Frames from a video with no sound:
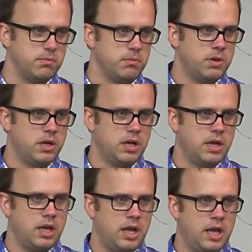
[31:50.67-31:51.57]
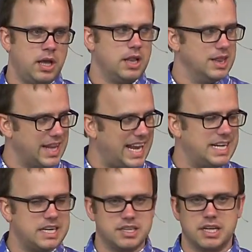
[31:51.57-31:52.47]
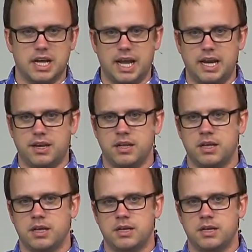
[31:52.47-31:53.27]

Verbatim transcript: them late into the night,